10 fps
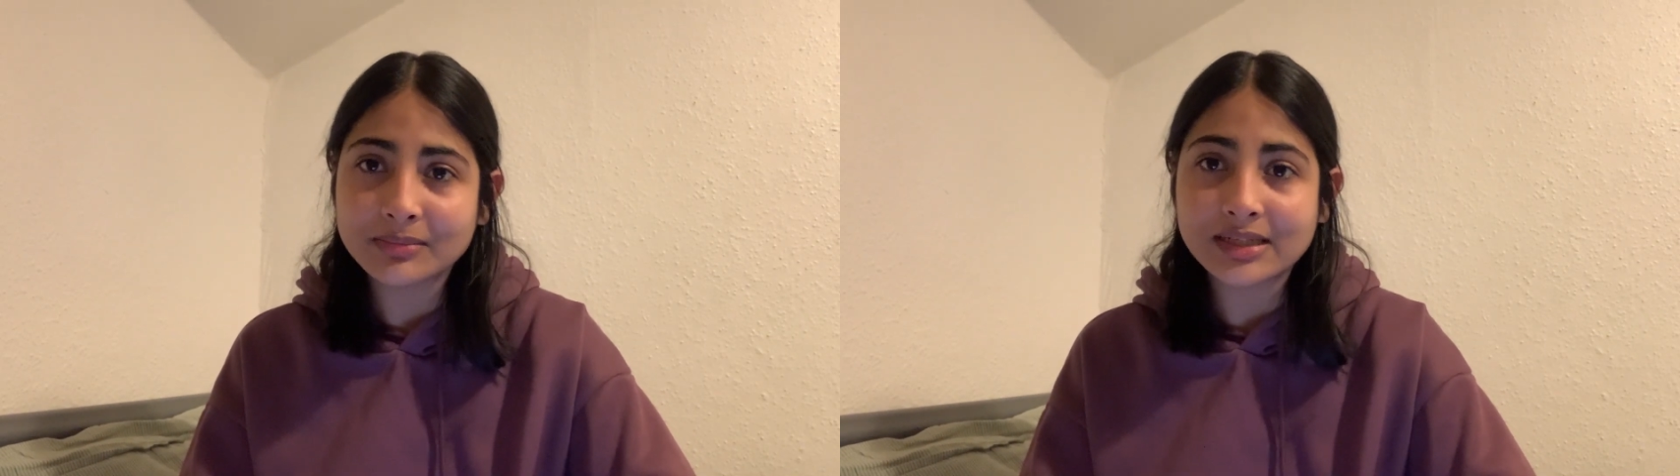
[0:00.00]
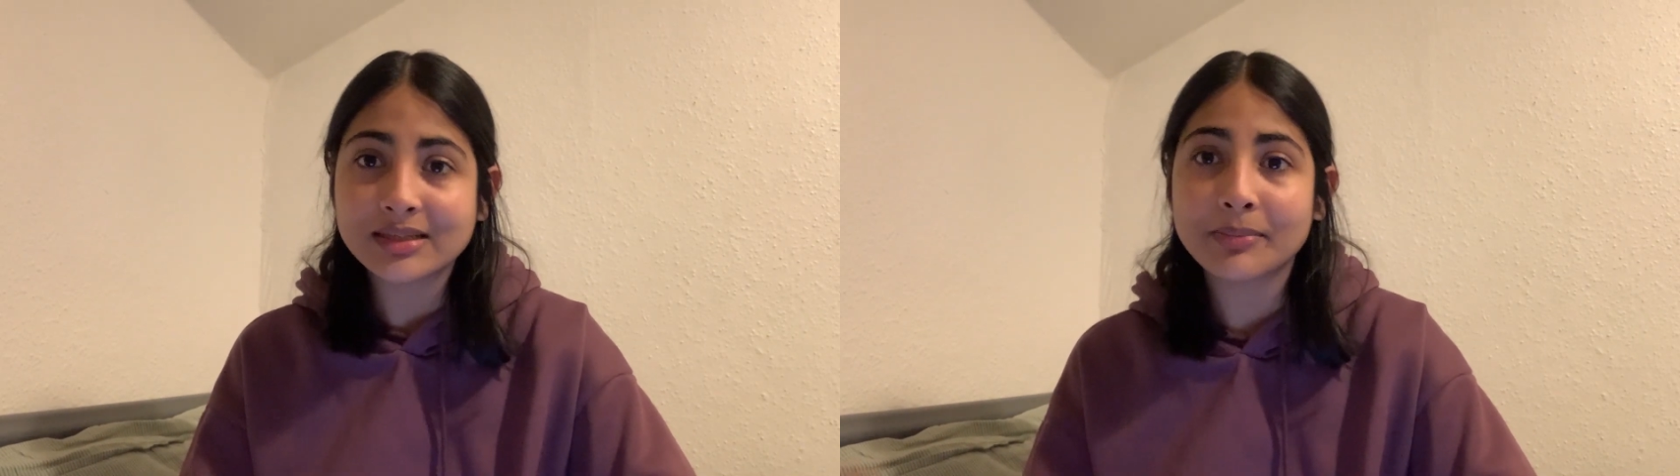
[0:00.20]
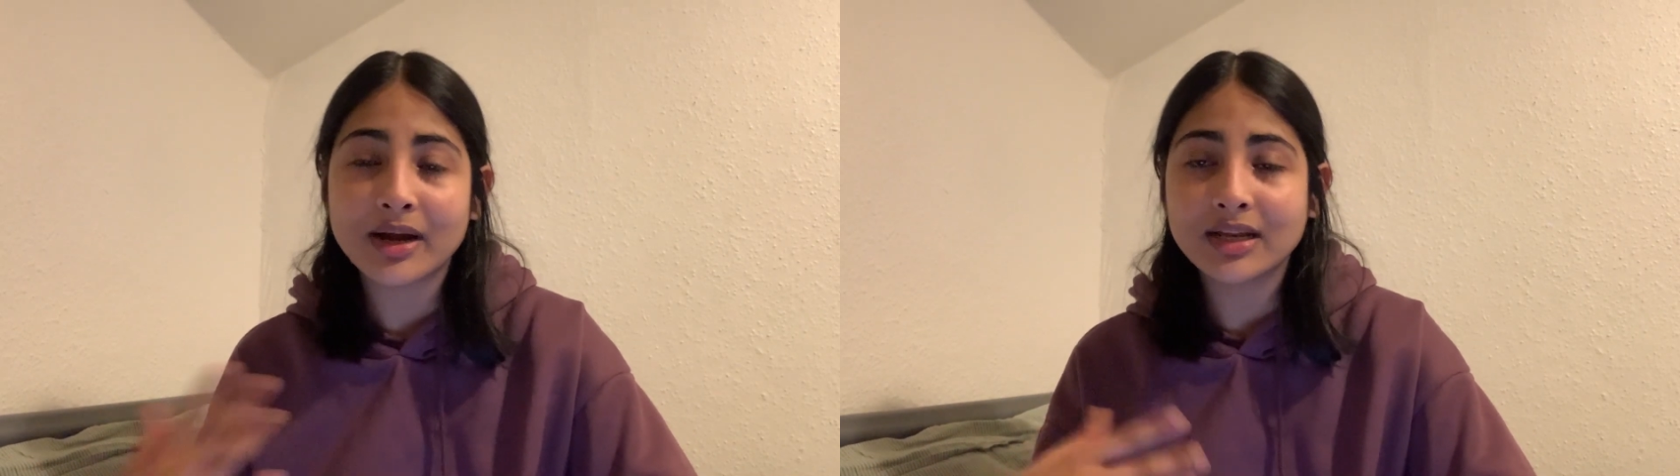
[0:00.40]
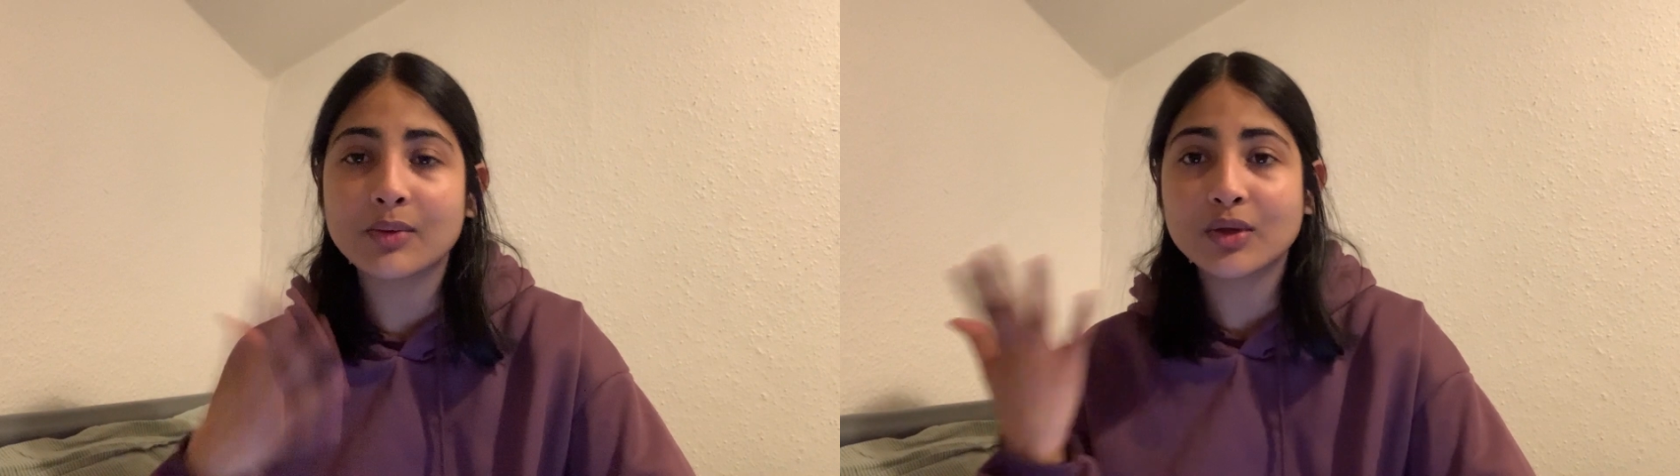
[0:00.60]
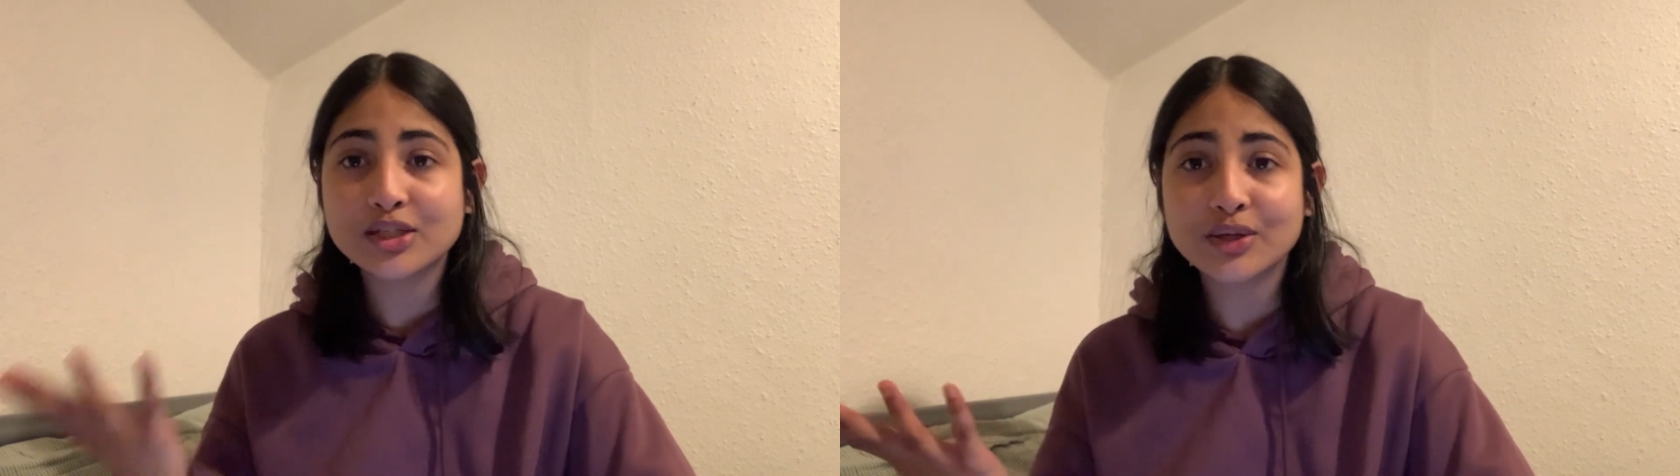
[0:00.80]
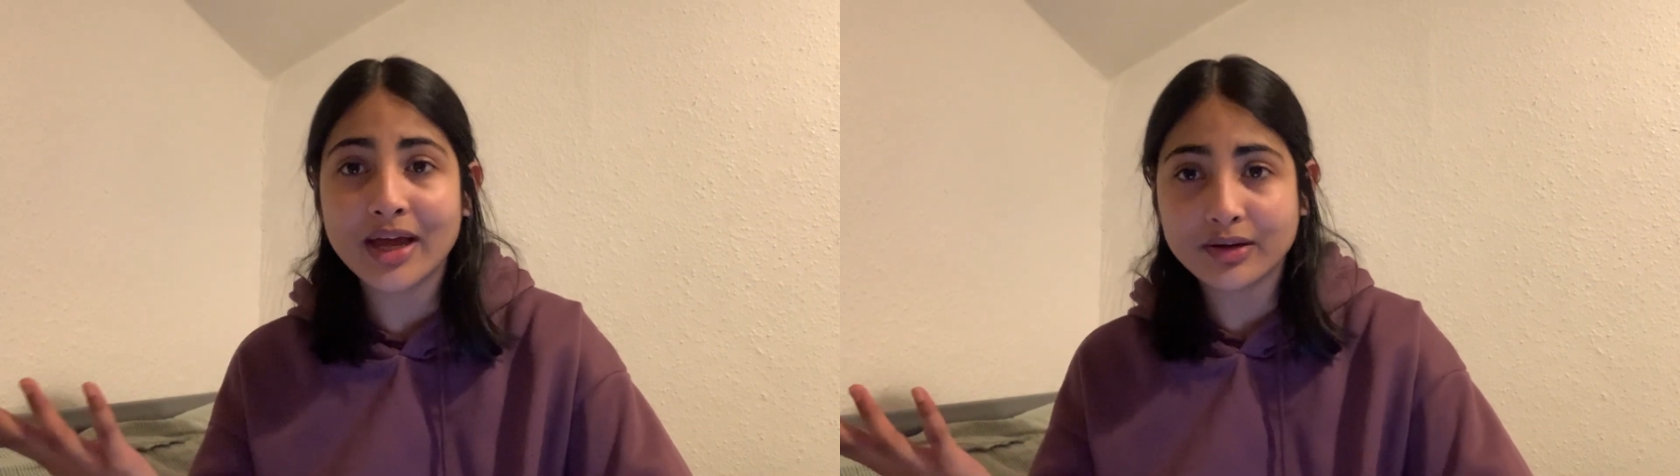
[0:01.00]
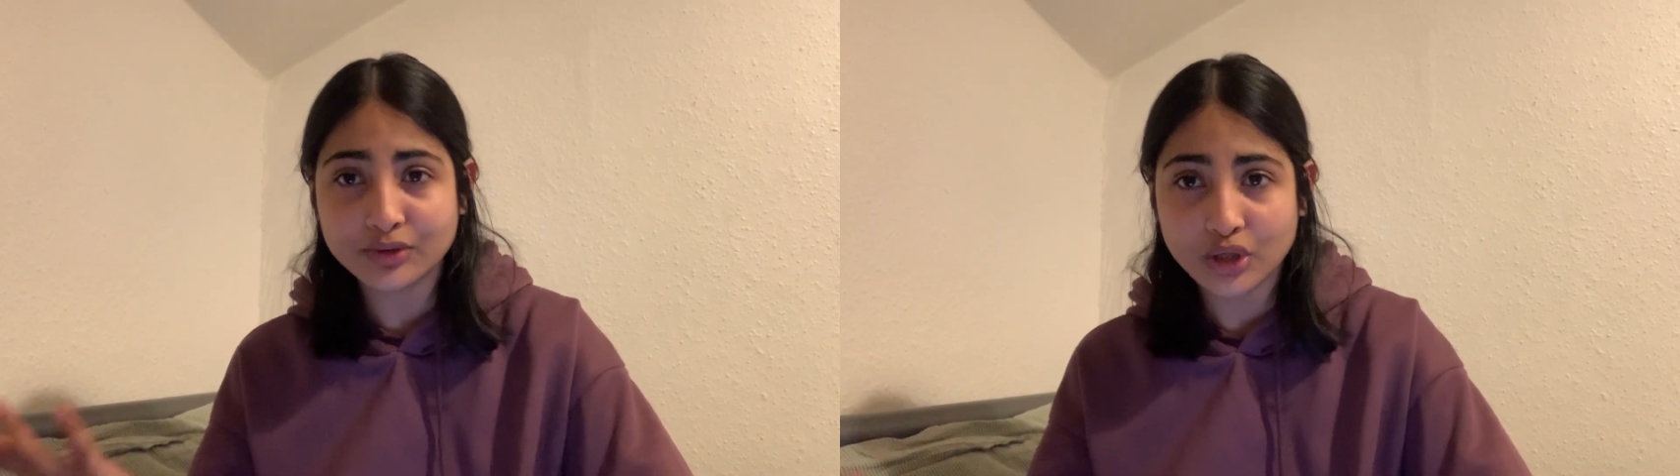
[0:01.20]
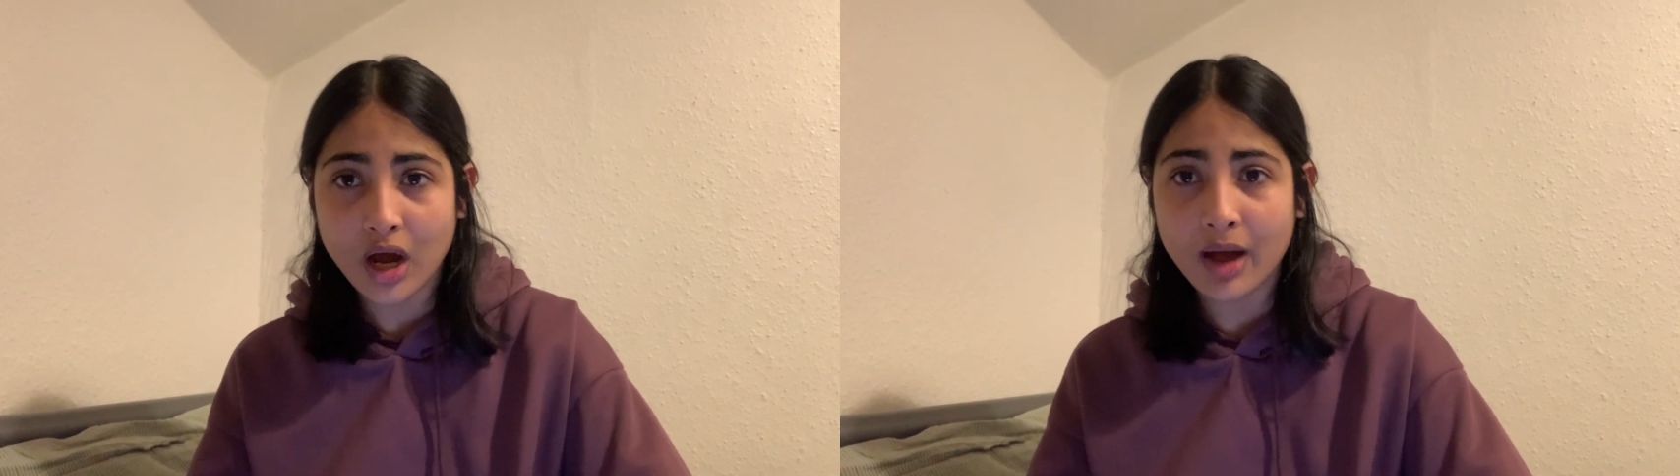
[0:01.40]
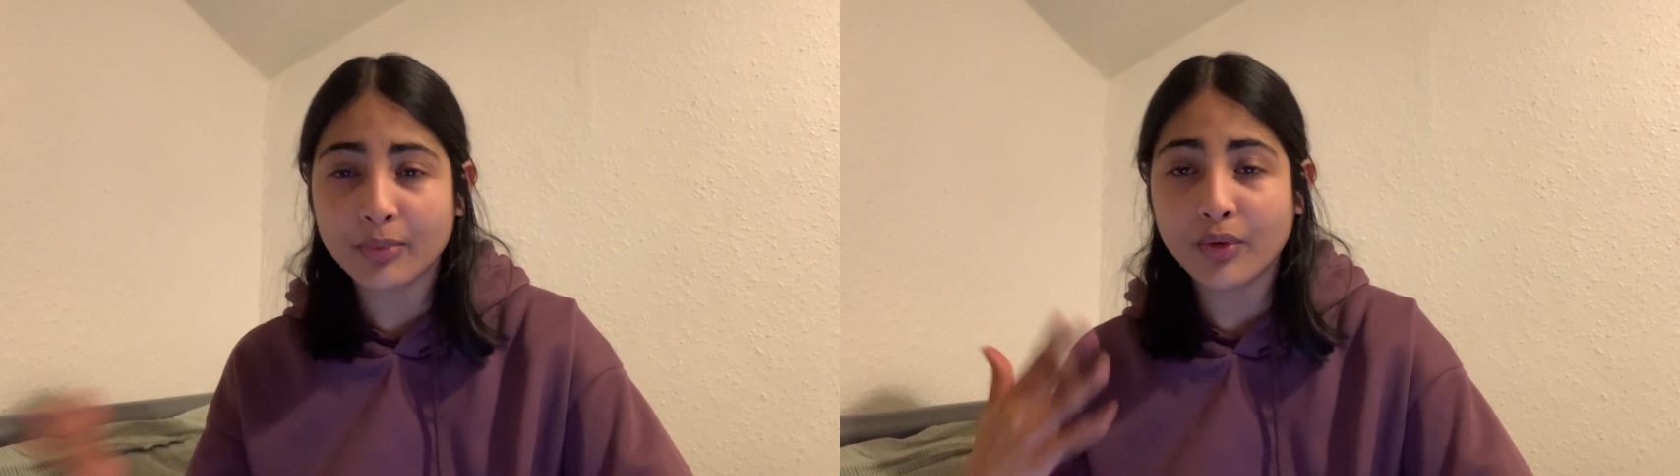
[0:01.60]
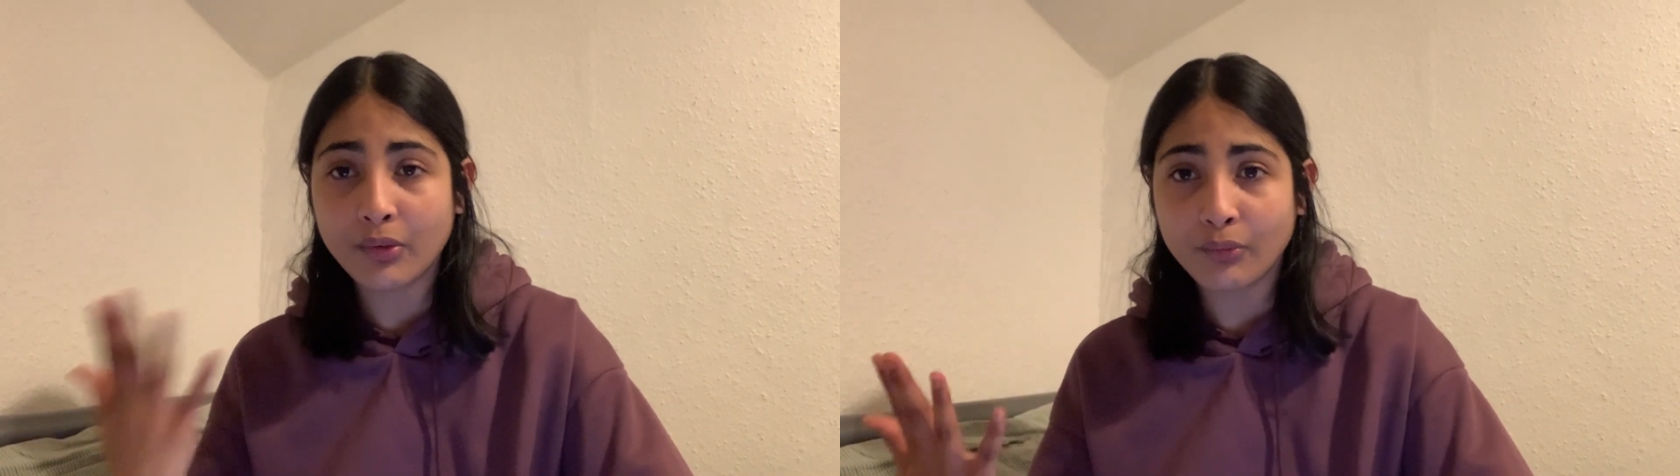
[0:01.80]
because apparently once you get a job
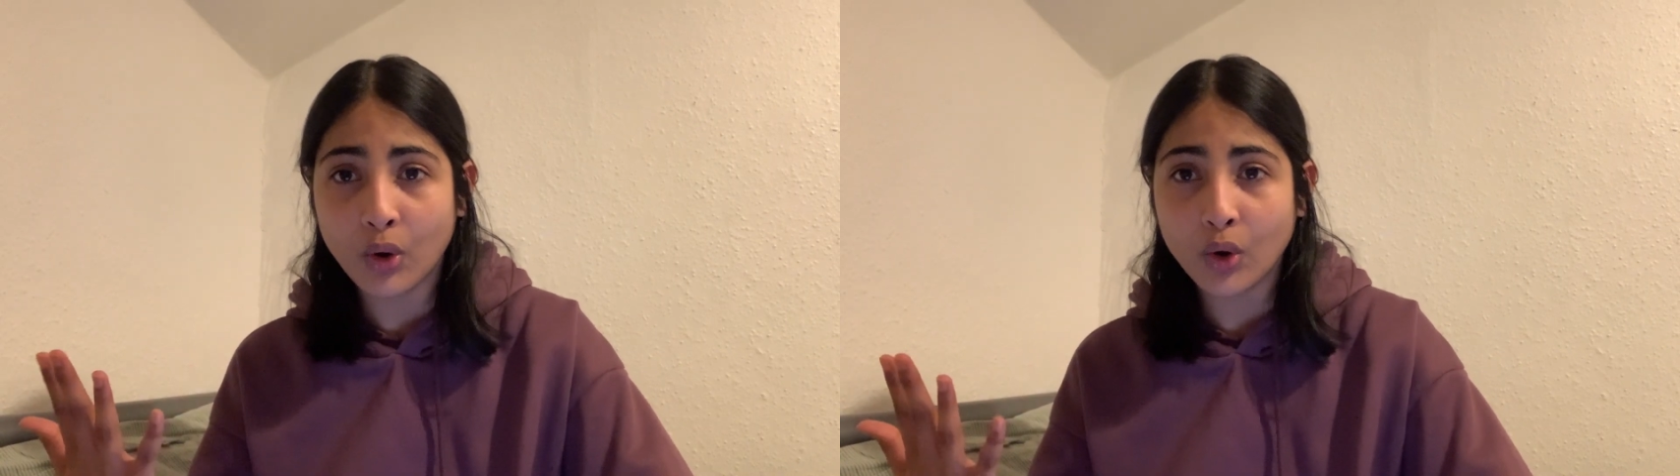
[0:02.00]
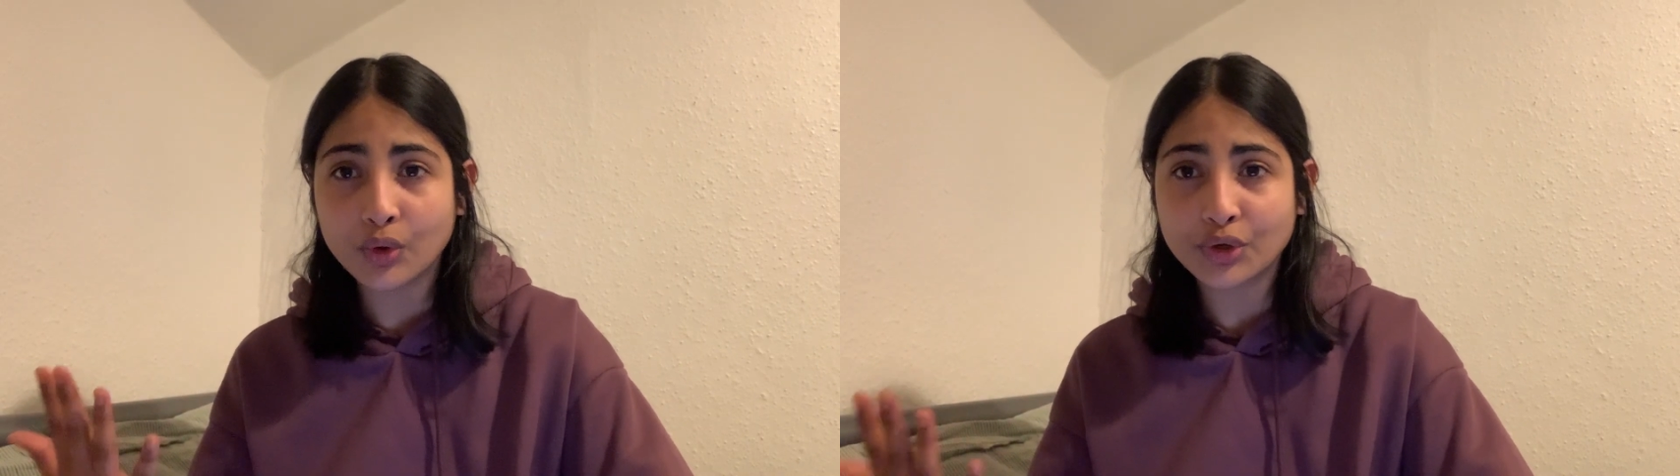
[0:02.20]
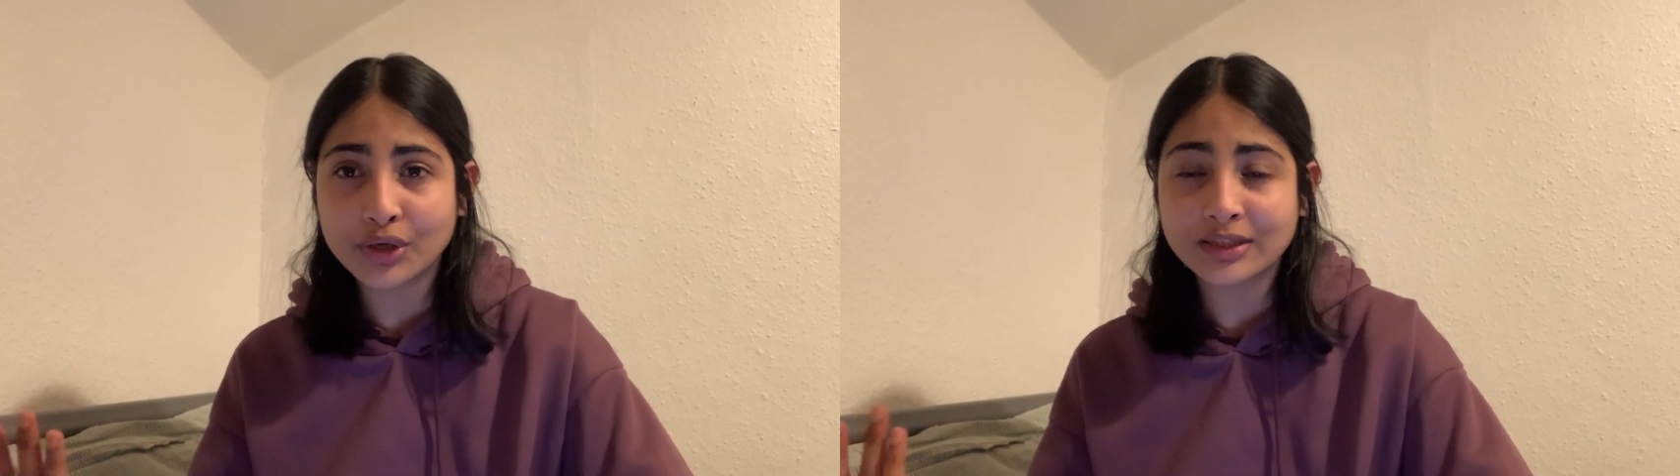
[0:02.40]
or a role,